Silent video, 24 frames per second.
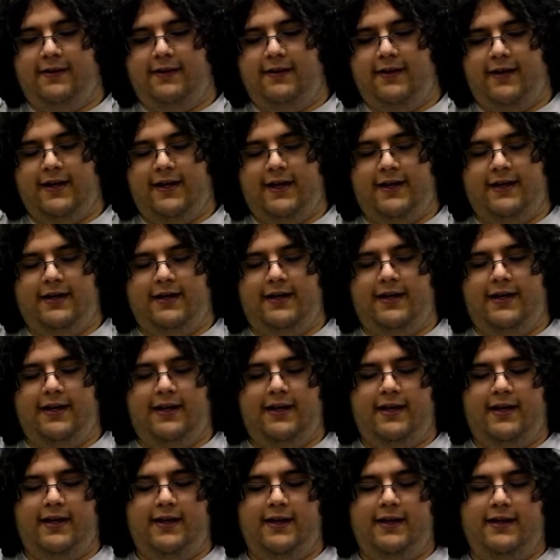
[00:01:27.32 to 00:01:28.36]
and
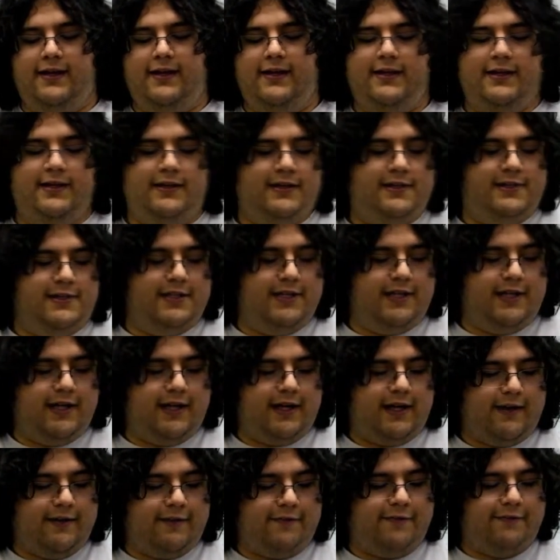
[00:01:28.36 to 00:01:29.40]
a
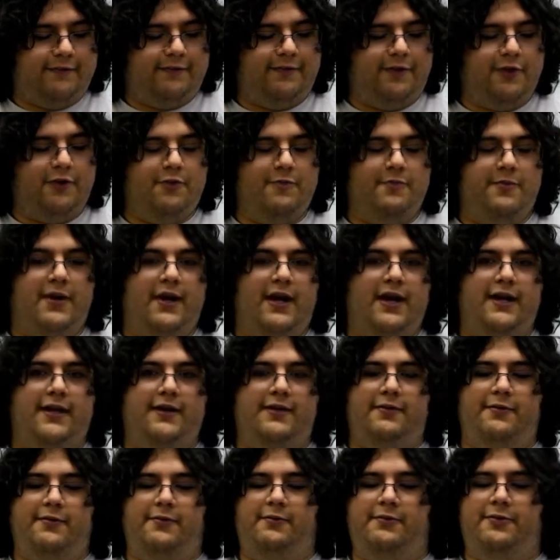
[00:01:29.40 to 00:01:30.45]
DF
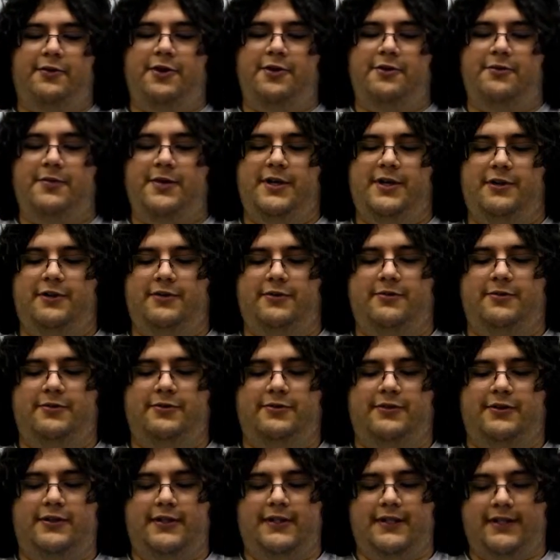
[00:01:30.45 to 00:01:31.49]
Robot Romeo
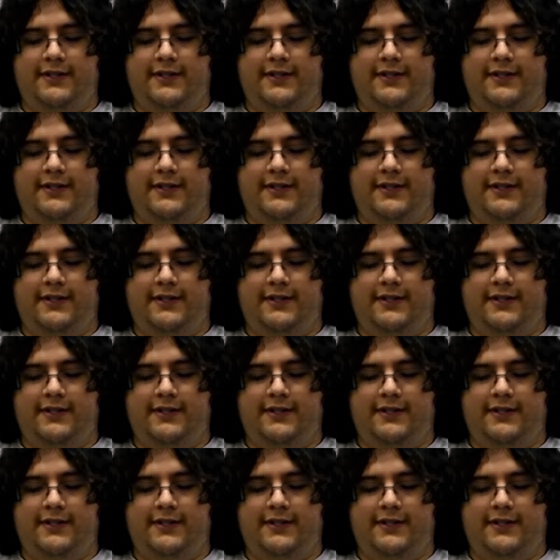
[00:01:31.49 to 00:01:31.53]
board.